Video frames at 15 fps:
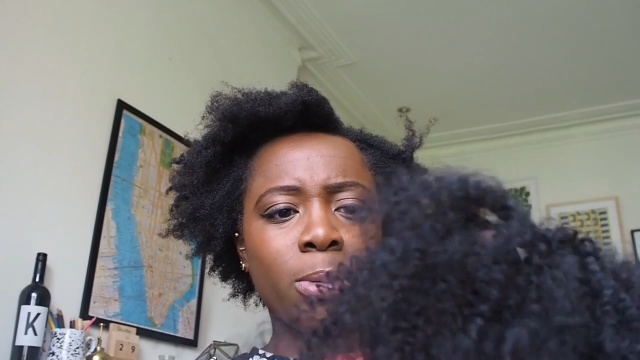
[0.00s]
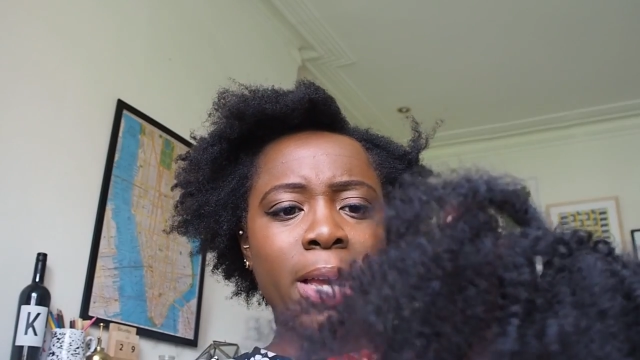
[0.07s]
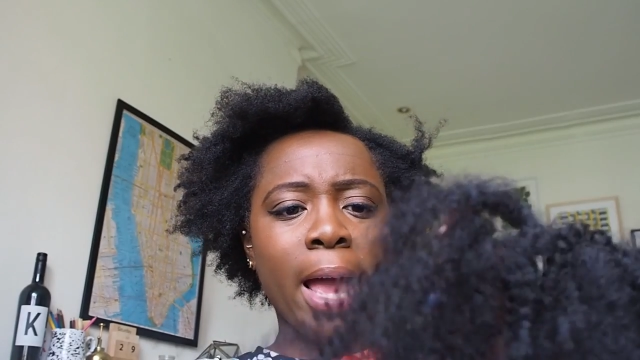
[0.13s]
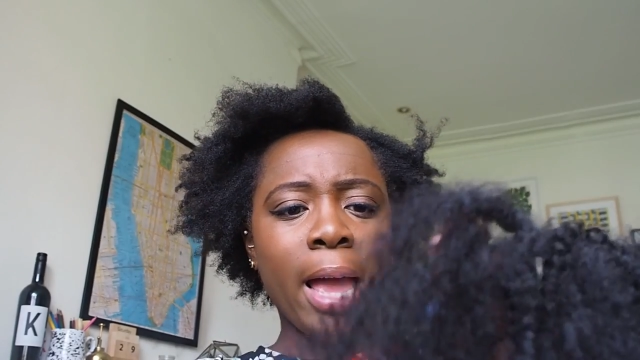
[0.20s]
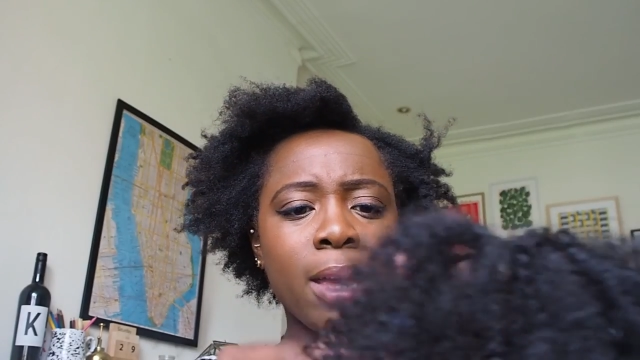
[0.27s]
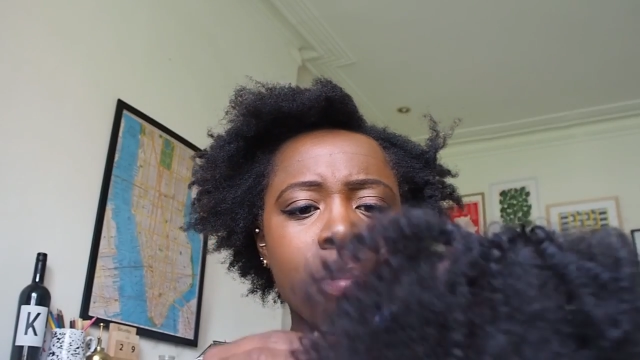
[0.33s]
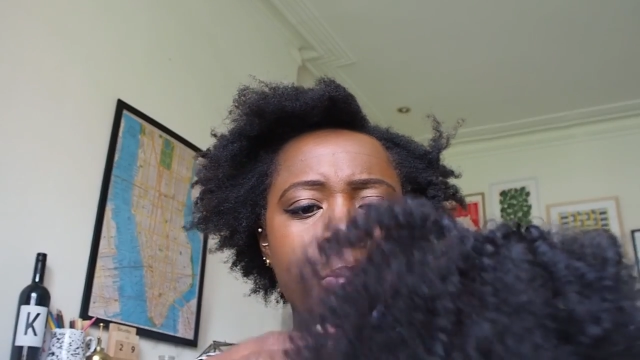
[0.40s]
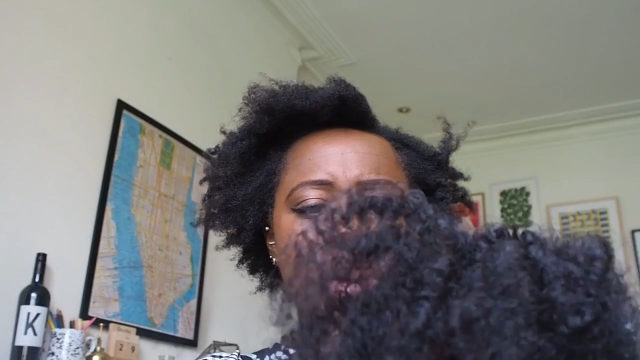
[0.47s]
we're
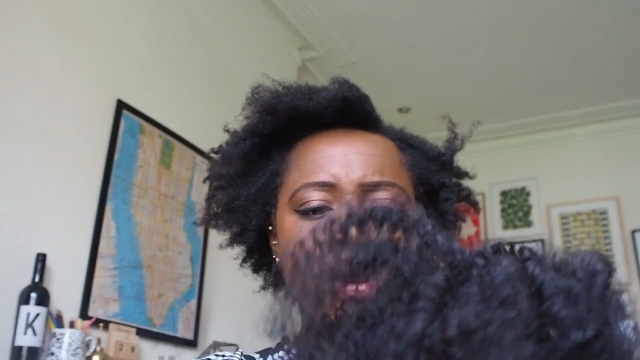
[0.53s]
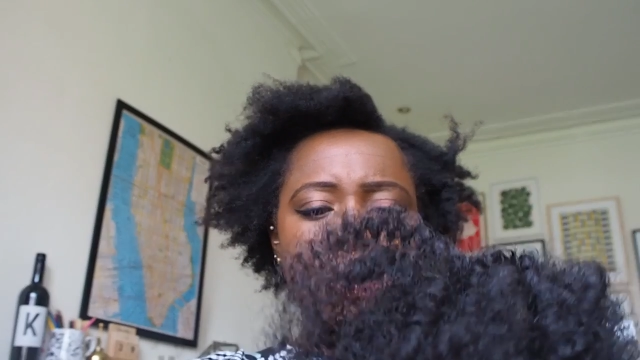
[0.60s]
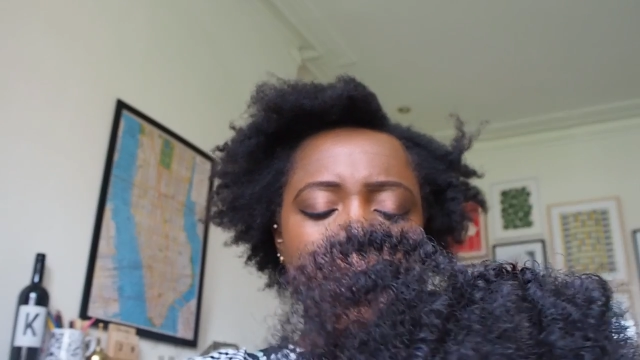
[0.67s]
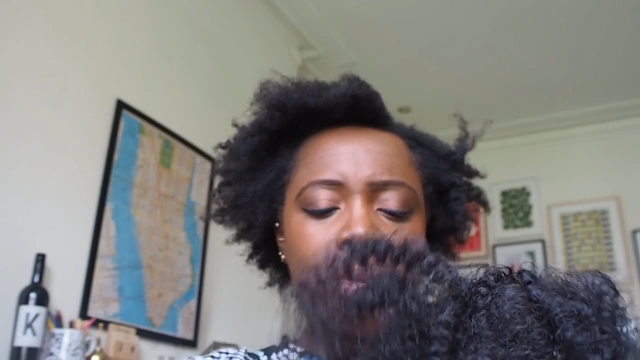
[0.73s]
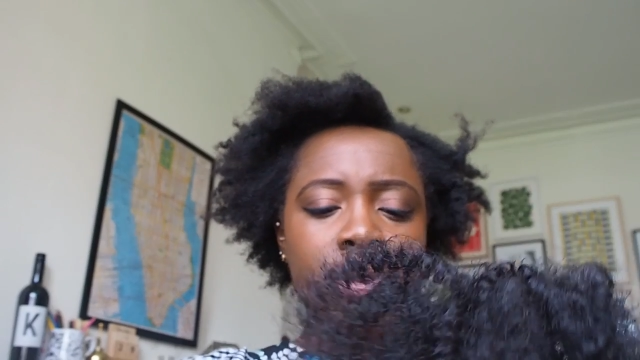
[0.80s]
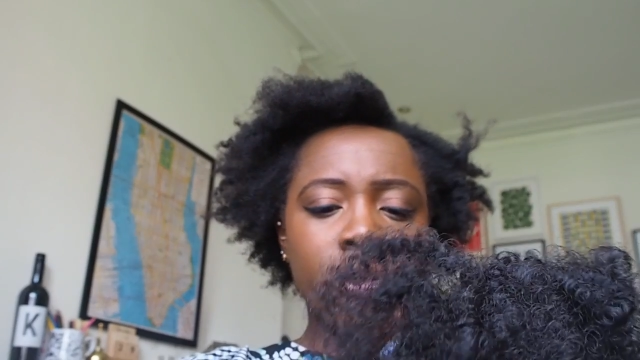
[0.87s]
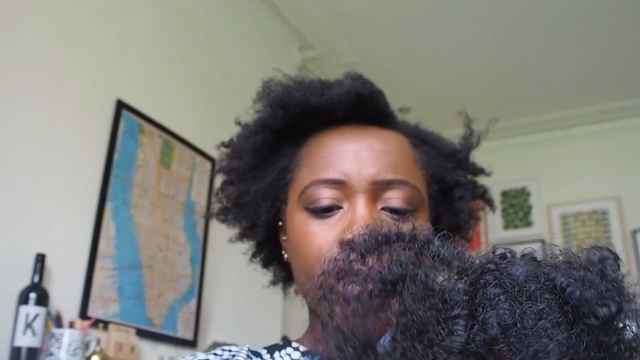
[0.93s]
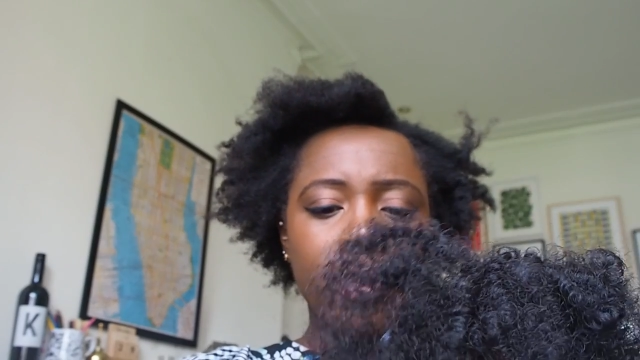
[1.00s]
getting a bit
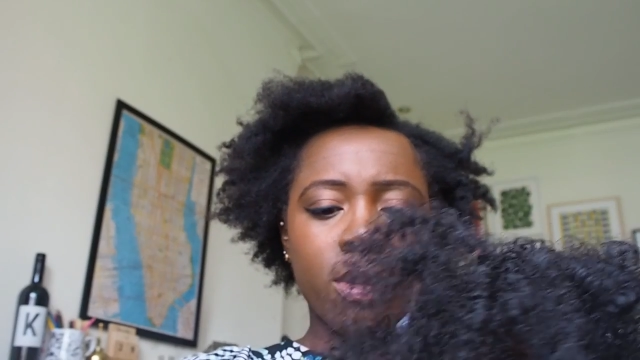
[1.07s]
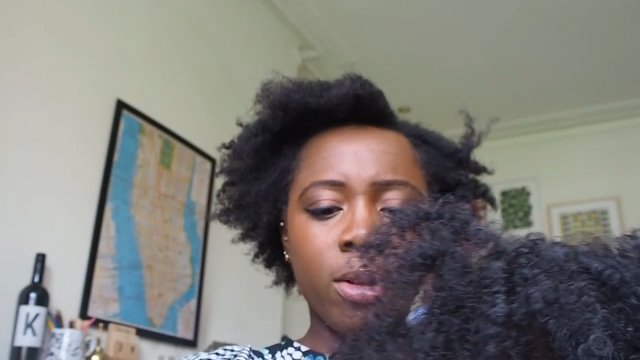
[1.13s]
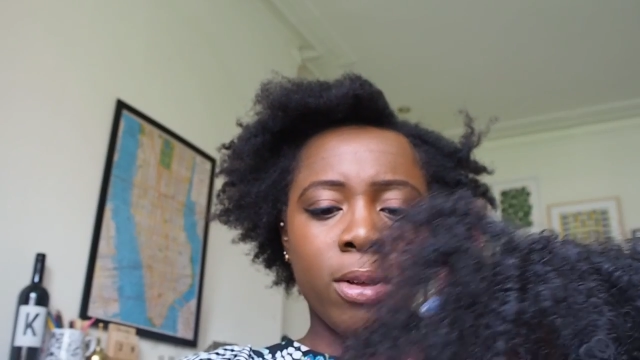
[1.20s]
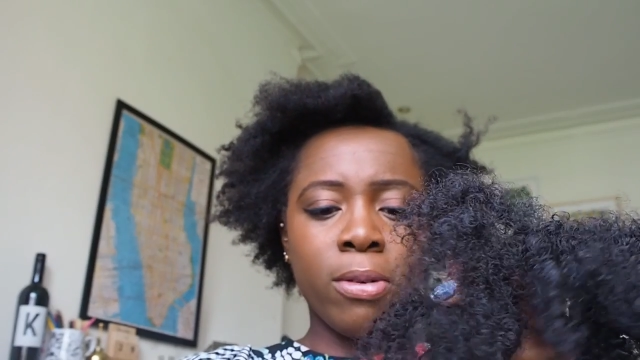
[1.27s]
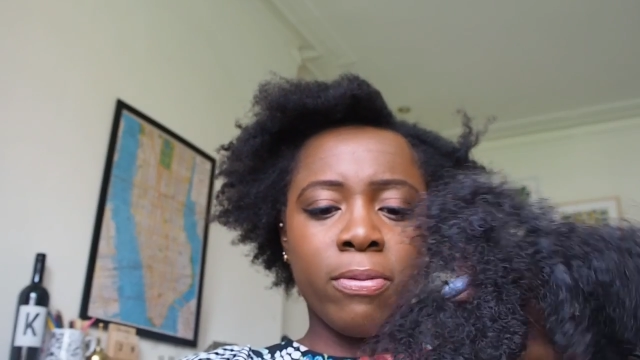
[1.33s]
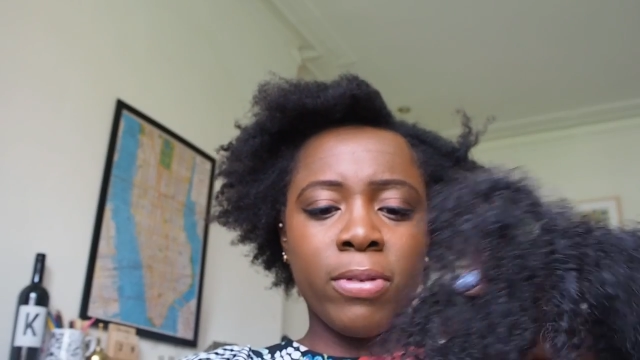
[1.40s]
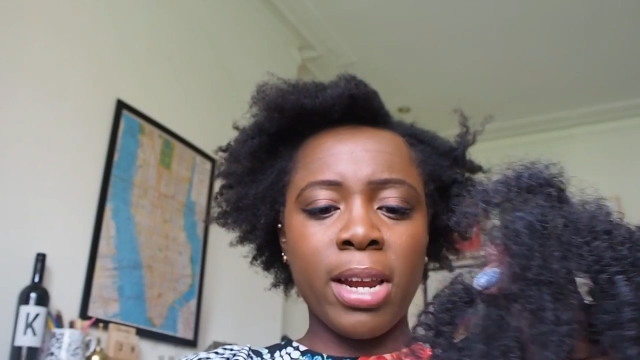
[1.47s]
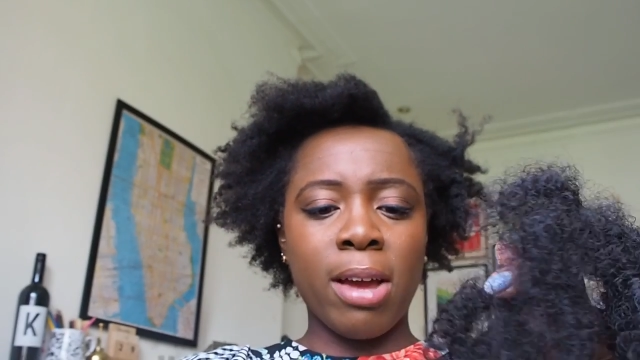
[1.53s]
more
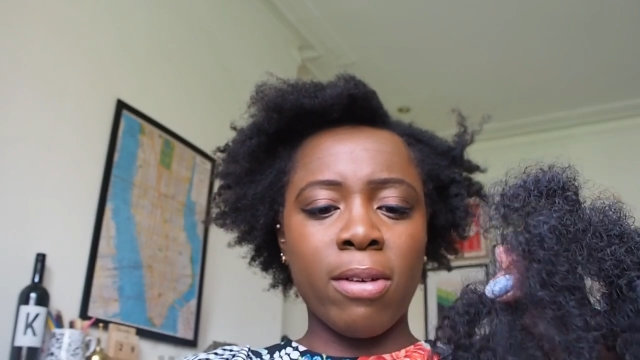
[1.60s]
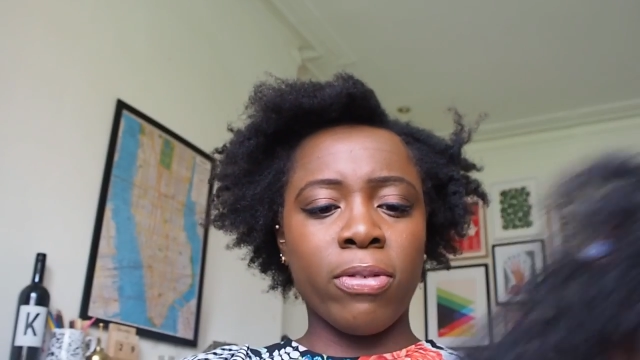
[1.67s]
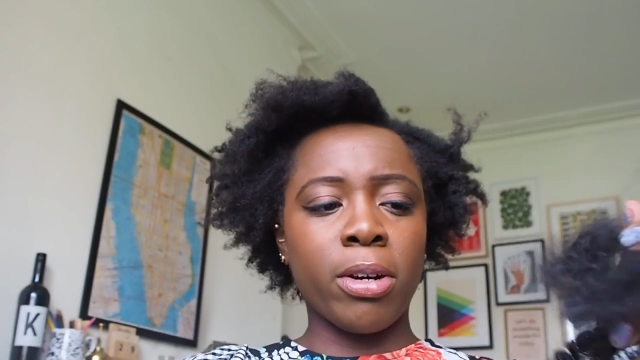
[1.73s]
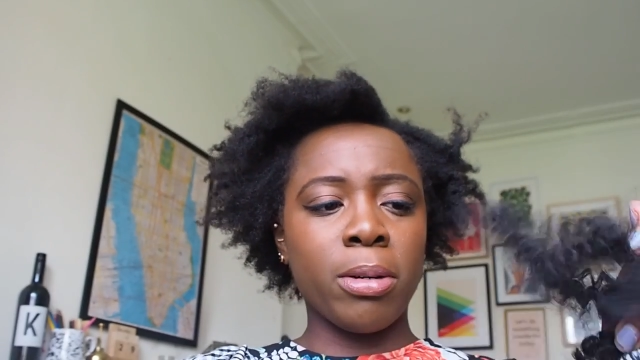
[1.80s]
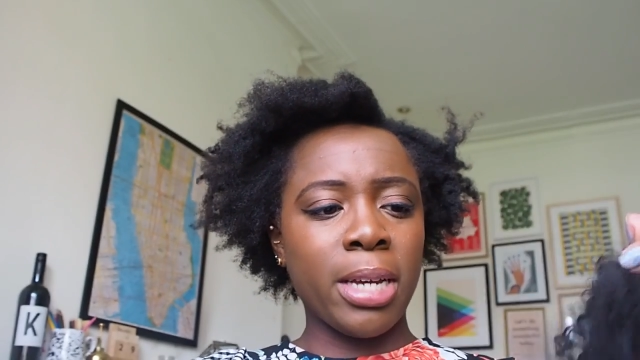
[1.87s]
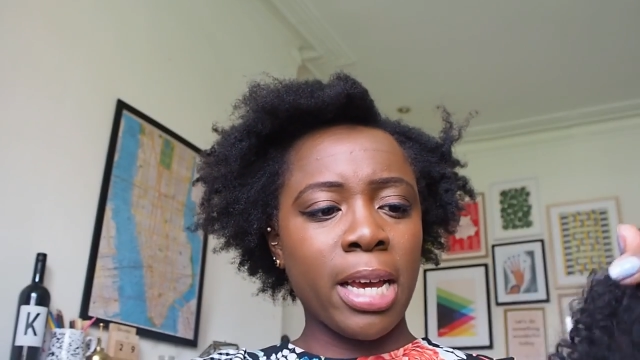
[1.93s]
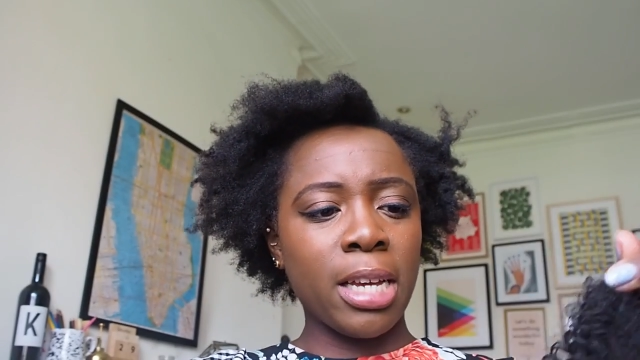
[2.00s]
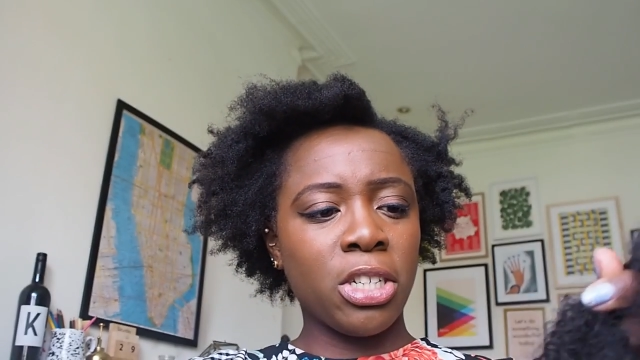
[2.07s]
of an
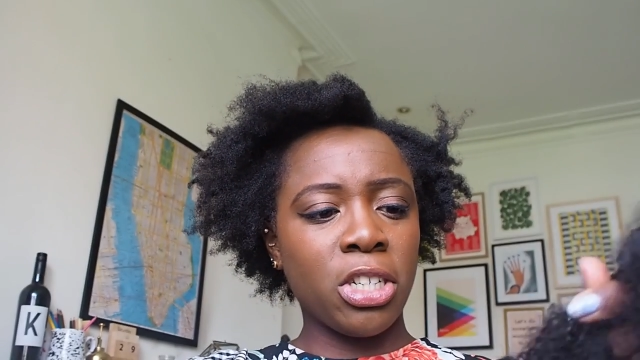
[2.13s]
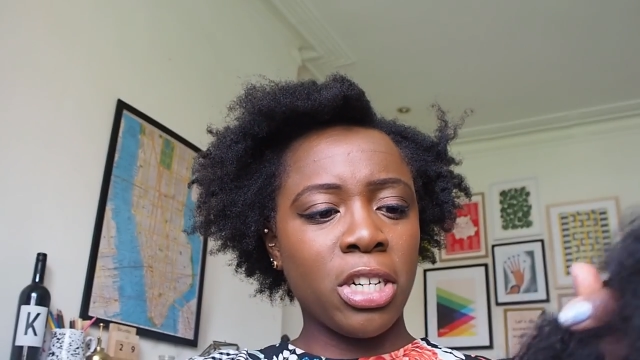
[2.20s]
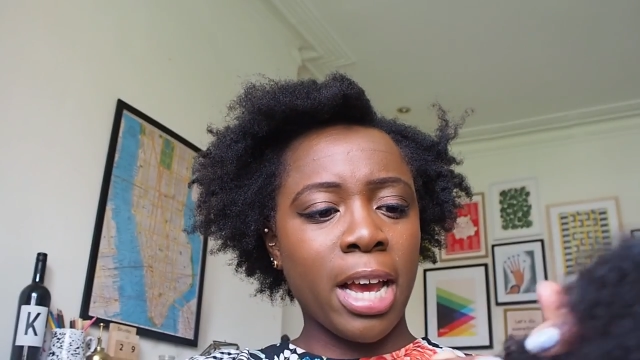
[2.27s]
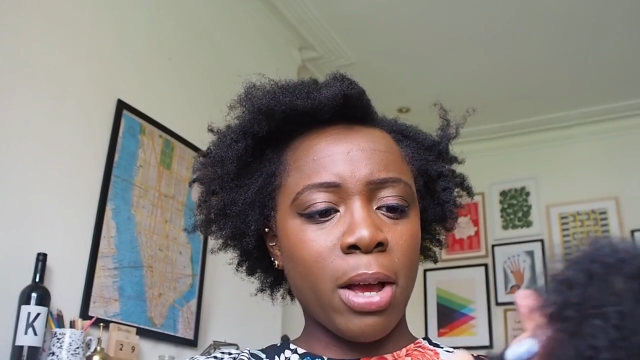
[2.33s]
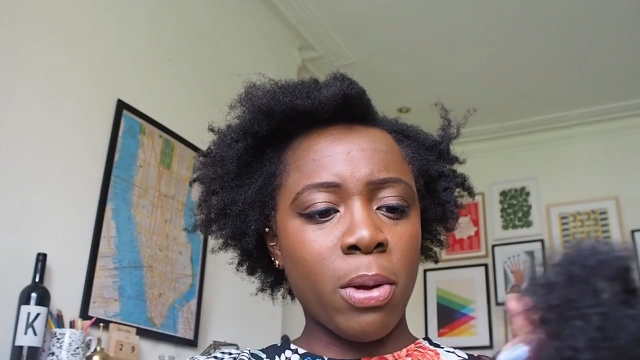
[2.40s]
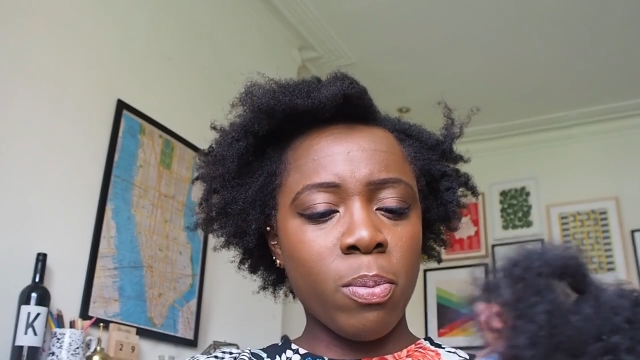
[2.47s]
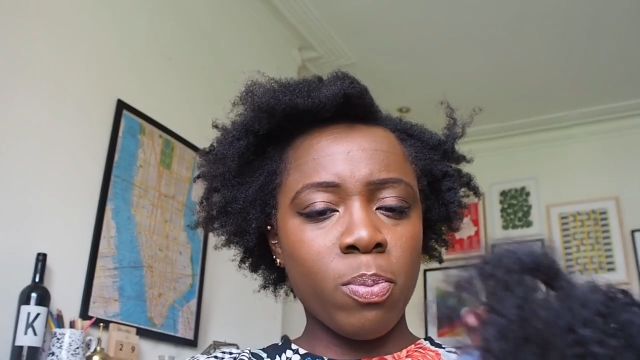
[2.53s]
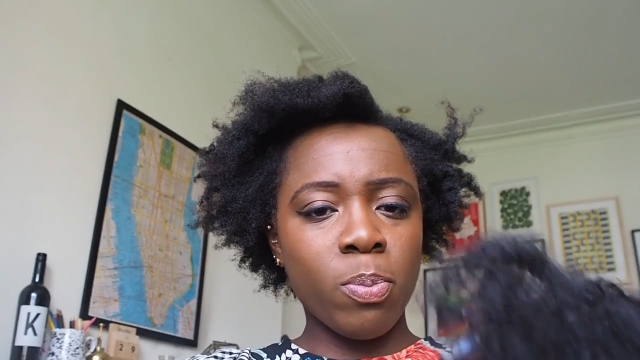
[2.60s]
afro texture
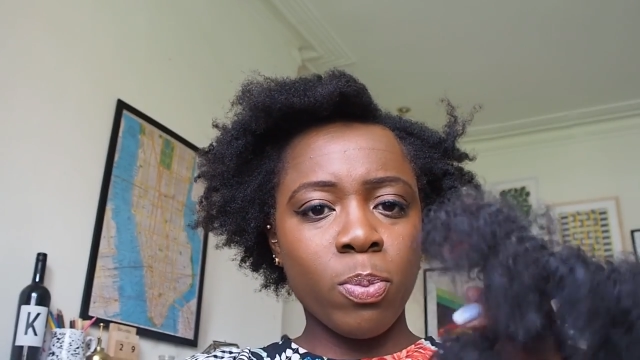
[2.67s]
now.